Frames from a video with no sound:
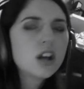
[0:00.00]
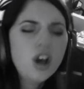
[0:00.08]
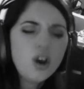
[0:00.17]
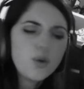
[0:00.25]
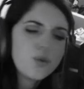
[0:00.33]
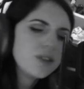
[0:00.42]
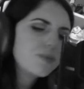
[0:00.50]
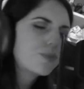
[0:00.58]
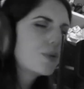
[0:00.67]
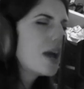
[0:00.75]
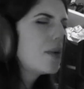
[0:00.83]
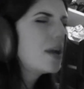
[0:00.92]
Well,
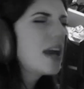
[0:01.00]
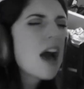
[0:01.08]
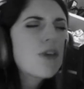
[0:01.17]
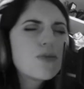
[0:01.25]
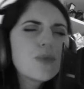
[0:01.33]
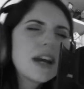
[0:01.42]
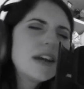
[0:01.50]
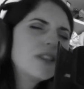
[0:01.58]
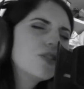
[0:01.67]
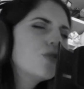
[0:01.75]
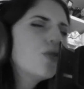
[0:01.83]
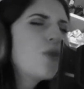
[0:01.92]
baby, I've been
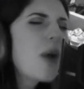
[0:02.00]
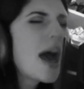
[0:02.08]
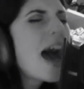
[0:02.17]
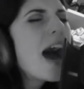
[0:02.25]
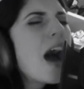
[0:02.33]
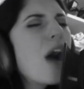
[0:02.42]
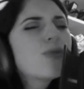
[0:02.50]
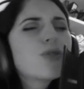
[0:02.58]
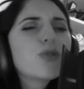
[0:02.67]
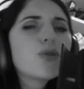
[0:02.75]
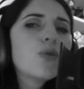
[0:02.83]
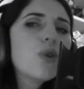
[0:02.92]
around
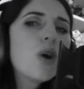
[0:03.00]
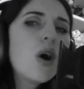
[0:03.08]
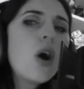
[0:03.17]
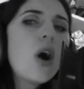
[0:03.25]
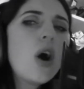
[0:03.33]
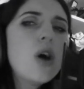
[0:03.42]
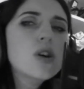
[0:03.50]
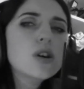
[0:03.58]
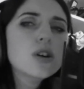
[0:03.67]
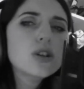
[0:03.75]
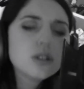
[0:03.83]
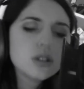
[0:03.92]
the
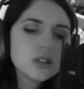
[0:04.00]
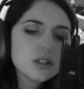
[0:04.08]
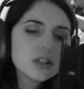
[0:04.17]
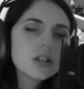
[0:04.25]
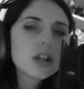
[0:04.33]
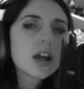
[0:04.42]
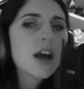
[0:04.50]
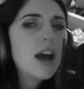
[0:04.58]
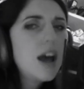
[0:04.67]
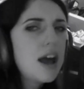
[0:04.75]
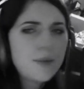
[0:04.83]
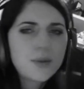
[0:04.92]
world,
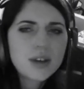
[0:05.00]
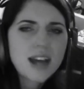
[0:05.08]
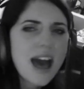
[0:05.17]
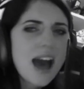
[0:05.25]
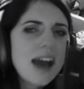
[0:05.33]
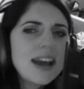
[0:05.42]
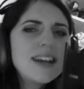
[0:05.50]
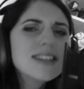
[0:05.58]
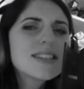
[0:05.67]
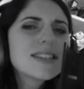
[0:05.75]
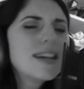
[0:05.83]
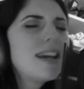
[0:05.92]
but I ain't
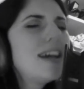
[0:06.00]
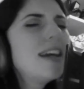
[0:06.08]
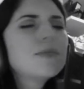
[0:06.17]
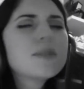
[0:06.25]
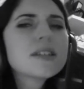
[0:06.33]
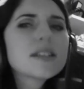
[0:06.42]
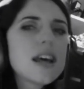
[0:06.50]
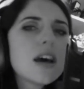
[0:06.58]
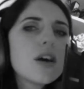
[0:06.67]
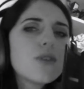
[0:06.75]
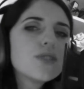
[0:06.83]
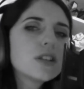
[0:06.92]
seen
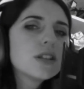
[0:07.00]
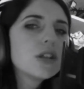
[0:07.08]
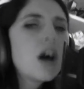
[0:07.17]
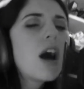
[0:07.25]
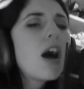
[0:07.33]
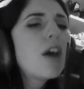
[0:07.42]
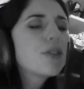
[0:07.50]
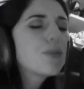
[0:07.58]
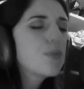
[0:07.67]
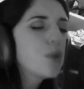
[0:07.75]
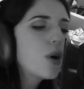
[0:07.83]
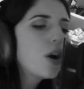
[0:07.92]
myself another
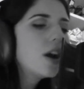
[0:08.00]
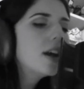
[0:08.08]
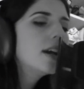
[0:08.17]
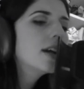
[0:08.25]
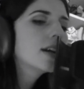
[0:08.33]
point.